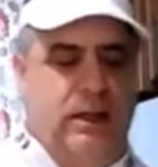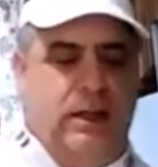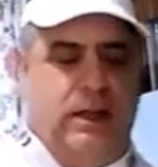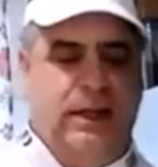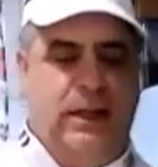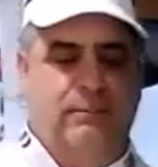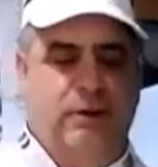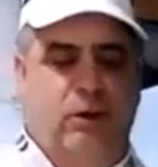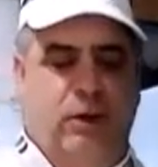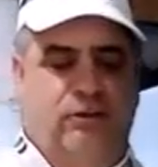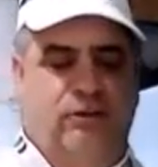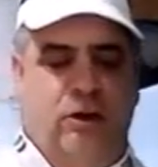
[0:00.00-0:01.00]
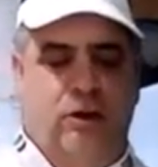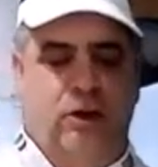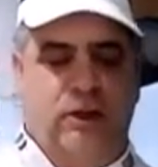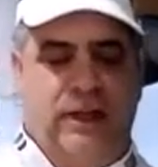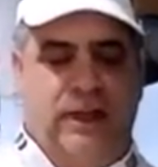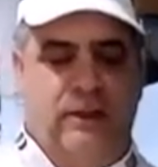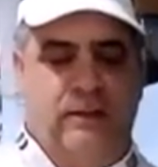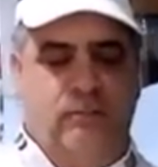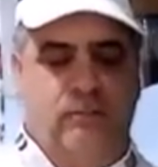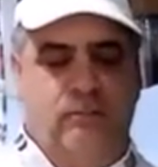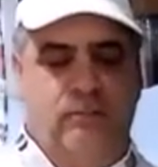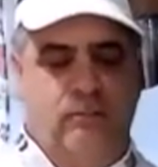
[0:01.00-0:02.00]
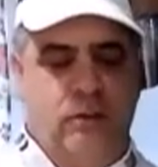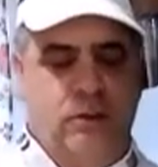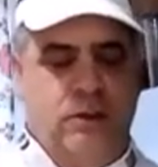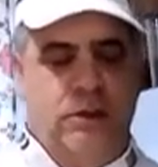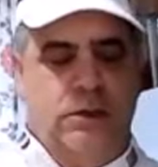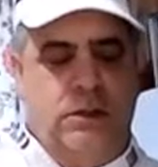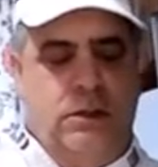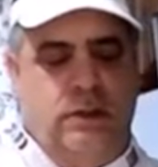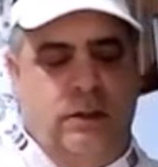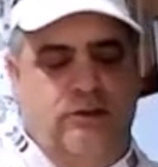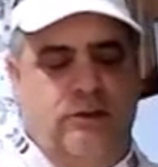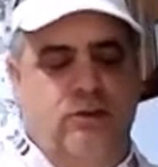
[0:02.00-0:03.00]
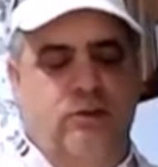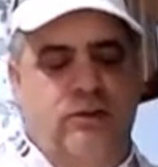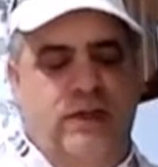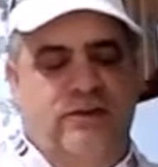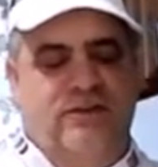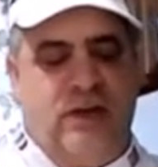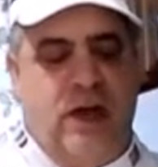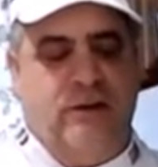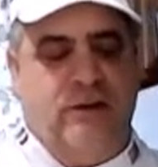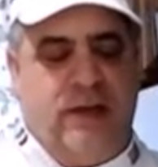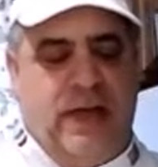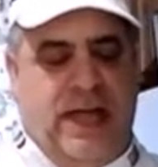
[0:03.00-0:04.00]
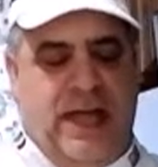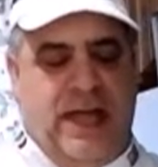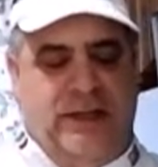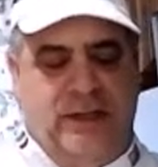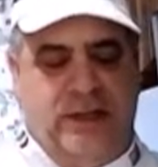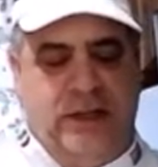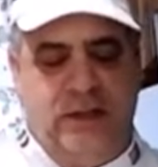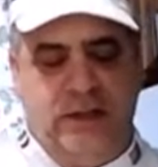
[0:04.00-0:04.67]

and I'm going to hook it to this other end.